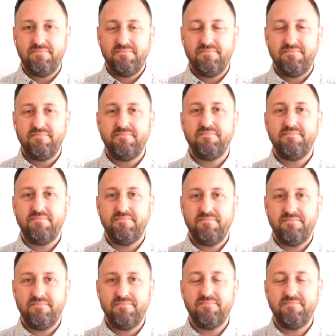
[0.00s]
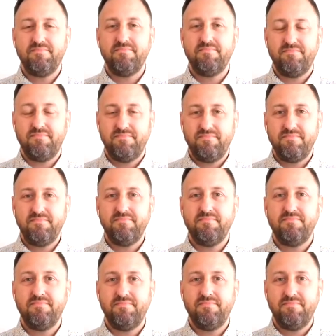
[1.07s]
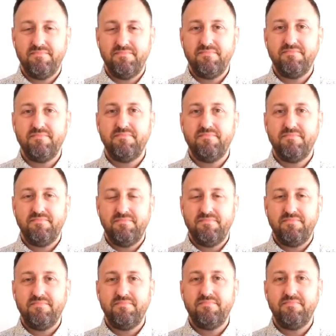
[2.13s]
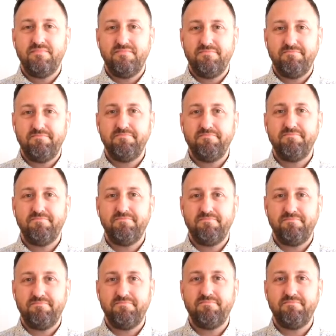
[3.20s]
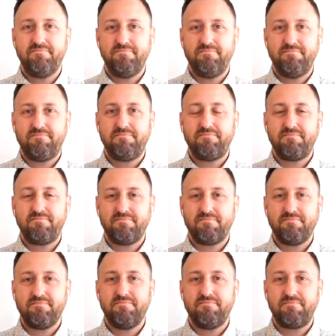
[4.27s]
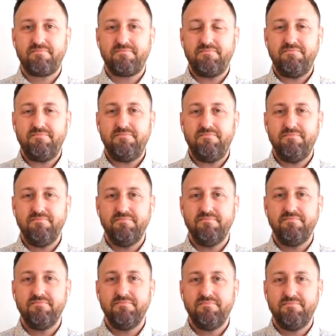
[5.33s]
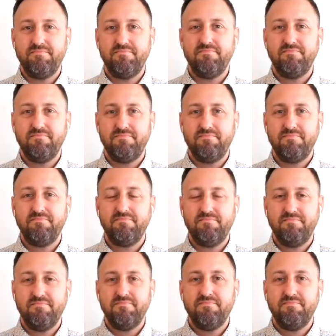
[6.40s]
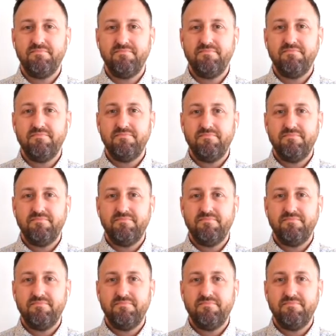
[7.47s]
No words are spoken by the person on screen.